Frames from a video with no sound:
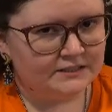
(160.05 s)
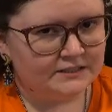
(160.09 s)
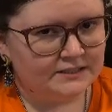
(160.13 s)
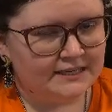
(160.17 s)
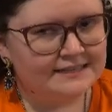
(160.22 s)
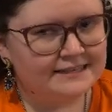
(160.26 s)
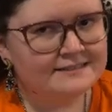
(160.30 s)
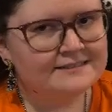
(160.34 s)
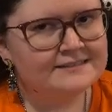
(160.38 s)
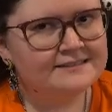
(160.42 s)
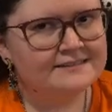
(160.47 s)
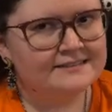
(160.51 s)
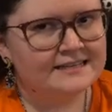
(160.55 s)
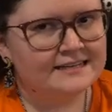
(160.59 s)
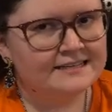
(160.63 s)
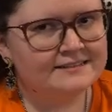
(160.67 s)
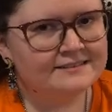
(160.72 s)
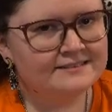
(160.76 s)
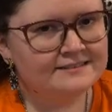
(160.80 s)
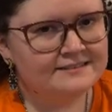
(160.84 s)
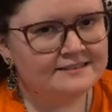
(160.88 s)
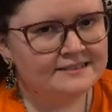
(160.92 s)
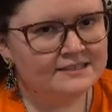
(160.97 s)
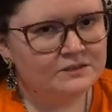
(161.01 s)
It
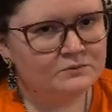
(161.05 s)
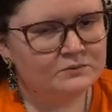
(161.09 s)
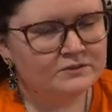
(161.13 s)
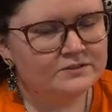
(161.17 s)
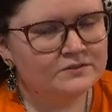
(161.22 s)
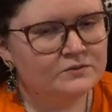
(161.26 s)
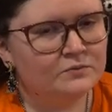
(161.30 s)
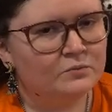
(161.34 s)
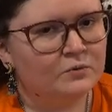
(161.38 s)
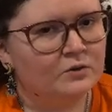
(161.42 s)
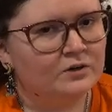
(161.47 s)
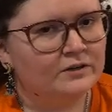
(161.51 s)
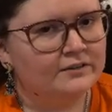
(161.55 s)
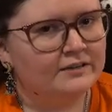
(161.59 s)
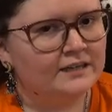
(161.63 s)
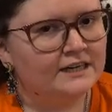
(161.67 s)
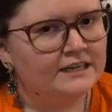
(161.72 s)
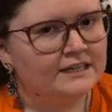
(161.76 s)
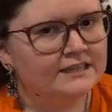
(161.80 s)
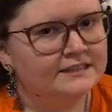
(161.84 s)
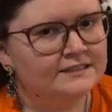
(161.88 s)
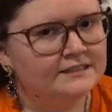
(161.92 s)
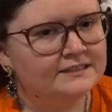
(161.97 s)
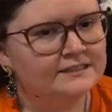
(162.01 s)
says he was a
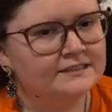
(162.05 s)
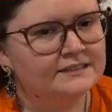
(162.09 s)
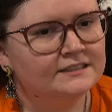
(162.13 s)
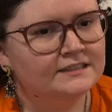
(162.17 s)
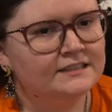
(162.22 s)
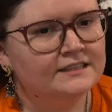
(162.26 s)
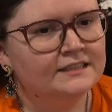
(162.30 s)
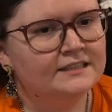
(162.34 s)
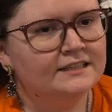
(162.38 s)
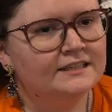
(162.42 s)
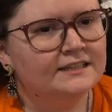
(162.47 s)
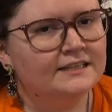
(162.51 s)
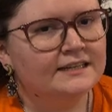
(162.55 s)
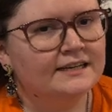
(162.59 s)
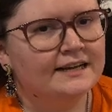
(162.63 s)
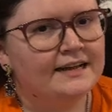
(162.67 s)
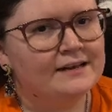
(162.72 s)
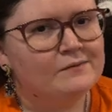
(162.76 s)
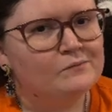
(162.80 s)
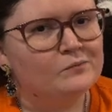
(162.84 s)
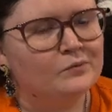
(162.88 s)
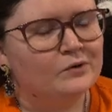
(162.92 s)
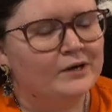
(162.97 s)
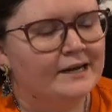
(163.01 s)
warlock
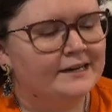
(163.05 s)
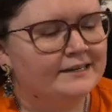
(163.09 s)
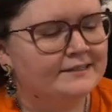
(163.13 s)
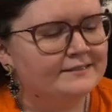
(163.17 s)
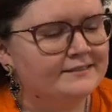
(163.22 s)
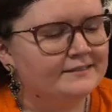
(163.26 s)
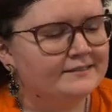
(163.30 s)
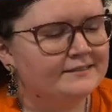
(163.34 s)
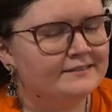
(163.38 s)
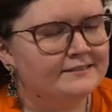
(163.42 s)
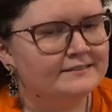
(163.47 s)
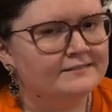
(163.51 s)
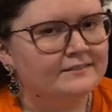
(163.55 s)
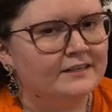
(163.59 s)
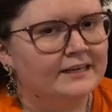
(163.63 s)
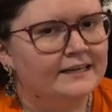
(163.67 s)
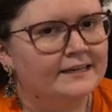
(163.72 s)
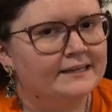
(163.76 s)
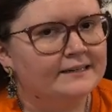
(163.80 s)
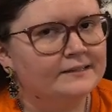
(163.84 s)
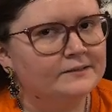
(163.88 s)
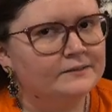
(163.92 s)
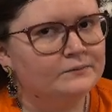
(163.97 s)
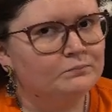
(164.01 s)
and practiced
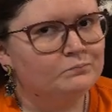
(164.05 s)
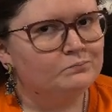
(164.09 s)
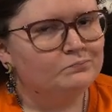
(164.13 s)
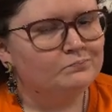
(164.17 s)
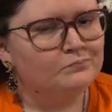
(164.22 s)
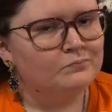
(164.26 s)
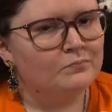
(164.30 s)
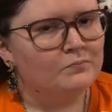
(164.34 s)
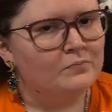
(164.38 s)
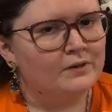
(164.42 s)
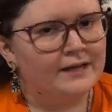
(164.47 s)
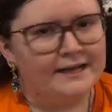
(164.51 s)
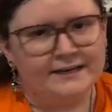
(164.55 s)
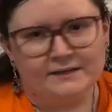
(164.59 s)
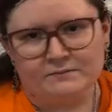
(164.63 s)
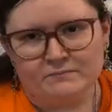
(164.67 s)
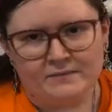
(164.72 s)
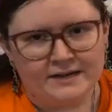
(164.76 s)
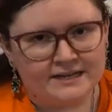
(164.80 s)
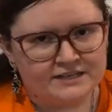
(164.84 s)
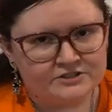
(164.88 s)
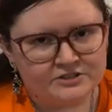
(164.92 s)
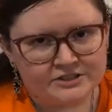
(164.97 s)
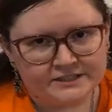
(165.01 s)
like black
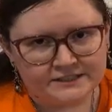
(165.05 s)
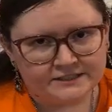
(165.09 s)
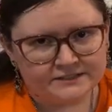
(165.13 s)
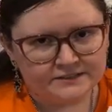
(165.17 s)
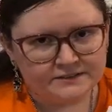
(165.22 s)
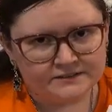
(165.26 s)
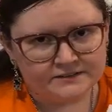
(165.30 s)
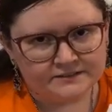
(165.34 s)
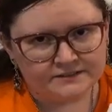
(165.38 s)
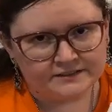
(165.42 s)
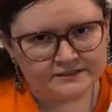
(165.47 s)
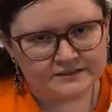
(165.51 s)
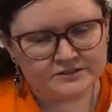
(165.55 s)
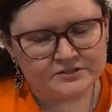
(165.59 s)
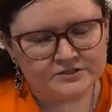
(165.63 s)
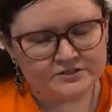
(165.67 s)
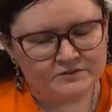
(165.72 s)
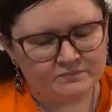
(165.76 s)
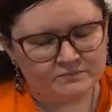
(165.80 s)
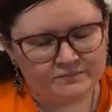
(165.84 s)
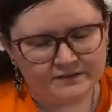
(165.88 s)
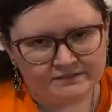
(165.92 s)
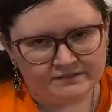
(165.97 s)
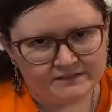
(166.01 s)
magic or
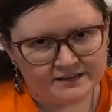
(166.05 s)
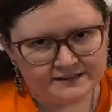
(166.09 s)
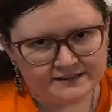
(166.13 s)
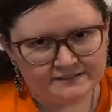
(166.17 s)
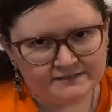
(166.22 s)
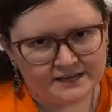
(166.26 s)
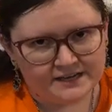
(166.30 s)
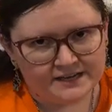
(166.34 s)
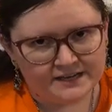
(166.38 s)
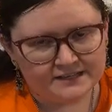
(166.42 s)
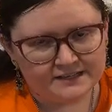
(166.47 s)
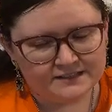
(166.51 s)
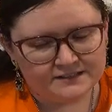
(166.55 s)
something like that,